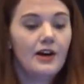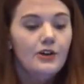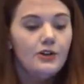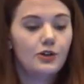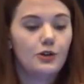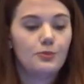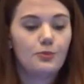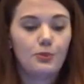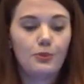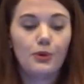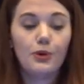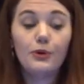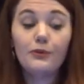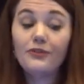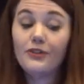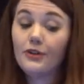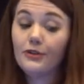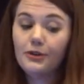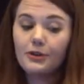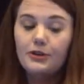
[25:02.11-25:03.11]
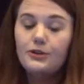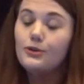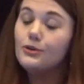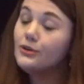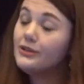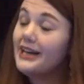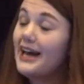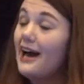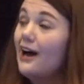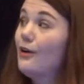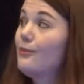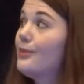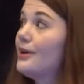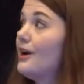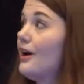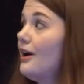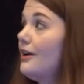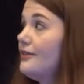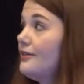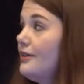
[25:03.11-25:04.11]
to improve Google Now, but
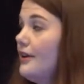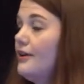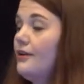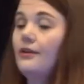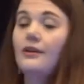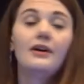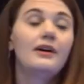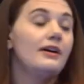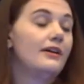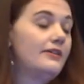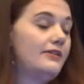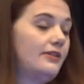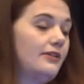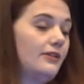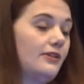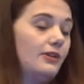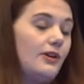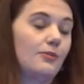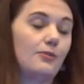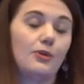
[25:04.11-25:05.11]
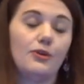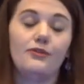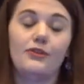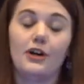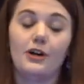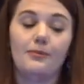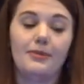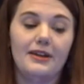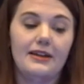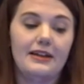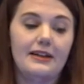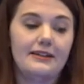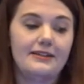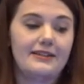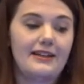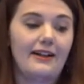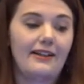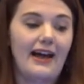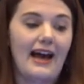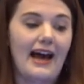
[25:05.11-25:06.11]
also to improve their ability to
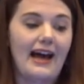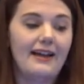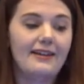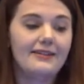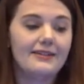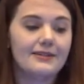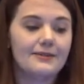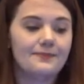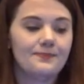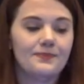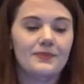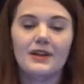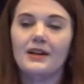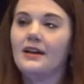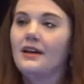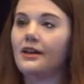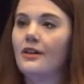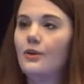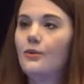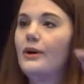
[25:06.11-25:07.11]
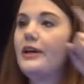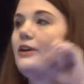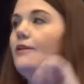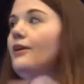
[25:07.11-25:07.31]
sell ads. The way